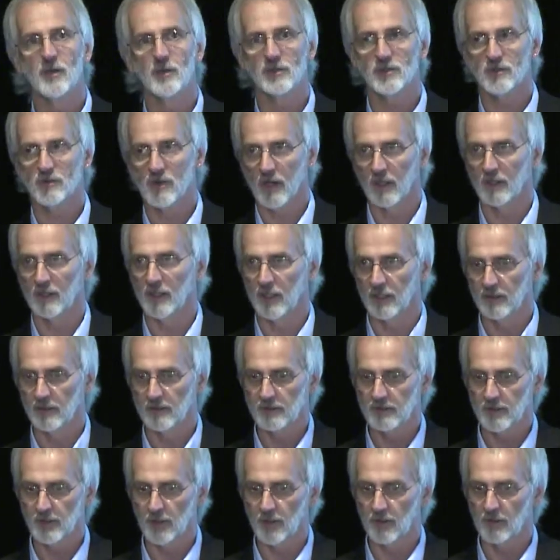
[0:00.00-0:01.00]
you're struggling.
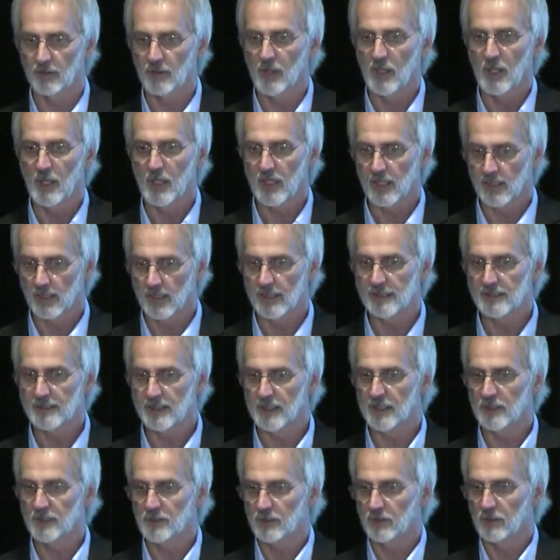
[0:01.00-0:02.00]
So it's
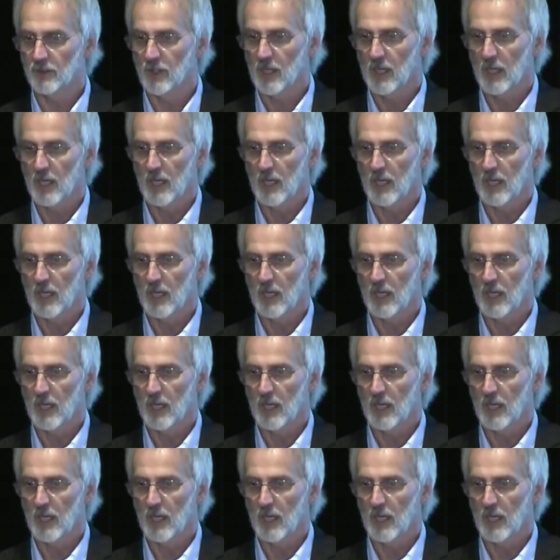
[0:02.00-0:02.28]
an issue.